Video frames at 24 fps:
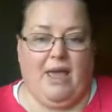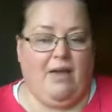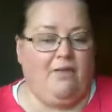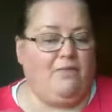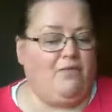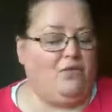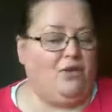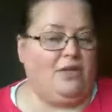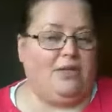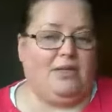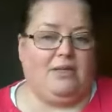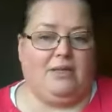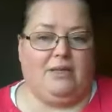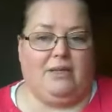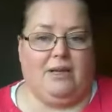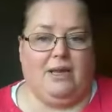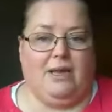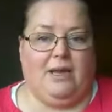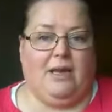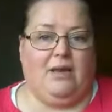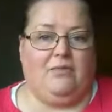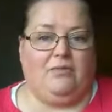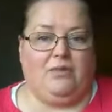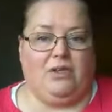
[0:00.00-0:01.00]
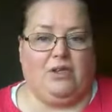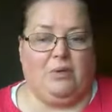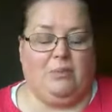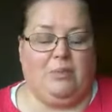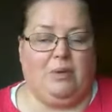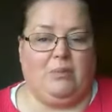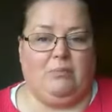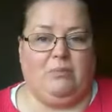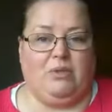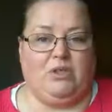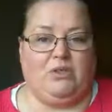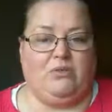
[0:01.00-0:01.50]
everything that I have a
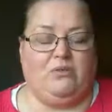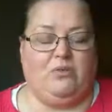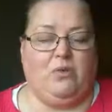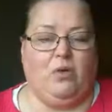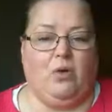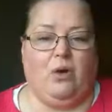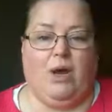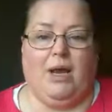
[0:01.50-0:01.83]
commitment for.